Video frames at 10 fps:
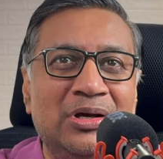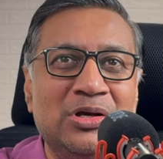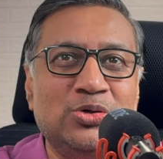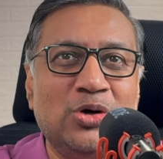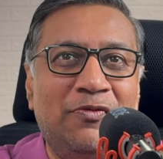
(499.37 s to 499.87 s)

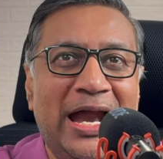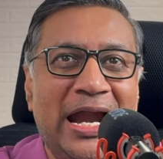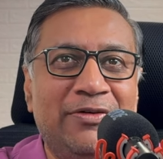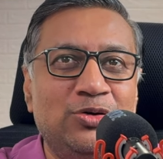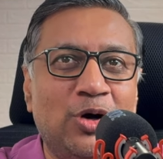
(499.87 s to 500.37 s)
So a
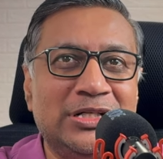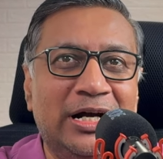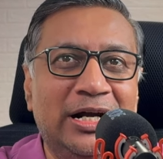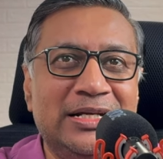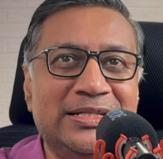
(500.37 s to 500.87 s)
flat which was
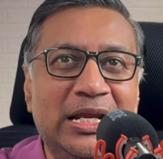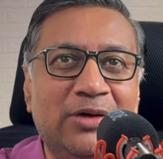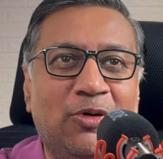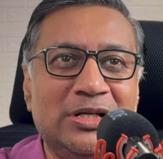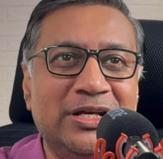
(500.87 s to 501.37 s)
earlier selling
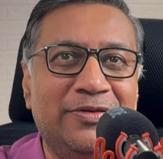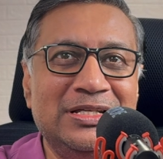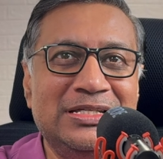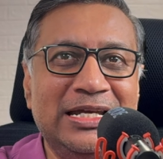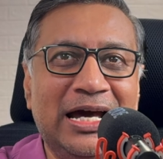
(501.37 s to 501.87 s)
for say
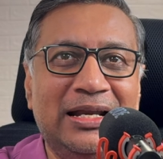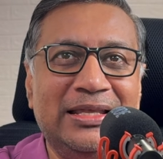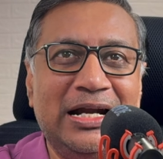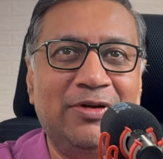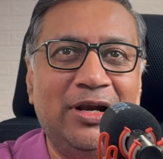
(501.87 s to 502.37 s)
1 CR,
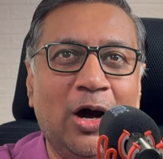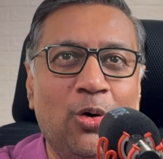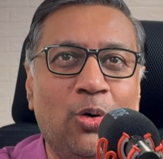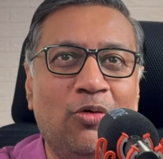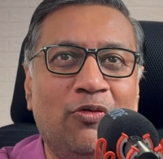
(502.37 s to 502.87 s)
that will now
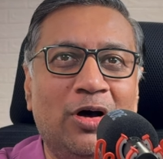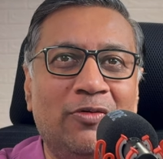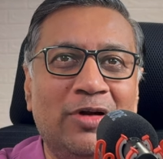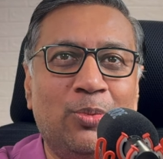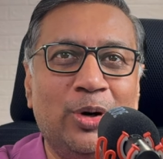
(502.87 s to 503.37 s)
go for
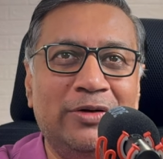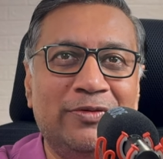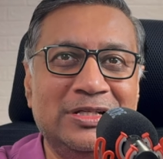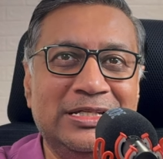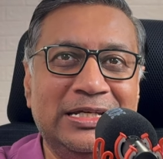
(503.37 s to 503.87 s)
1.1
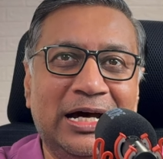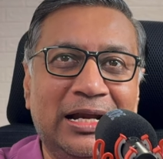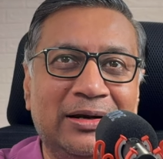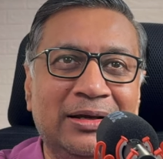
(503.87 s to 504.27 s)
CR.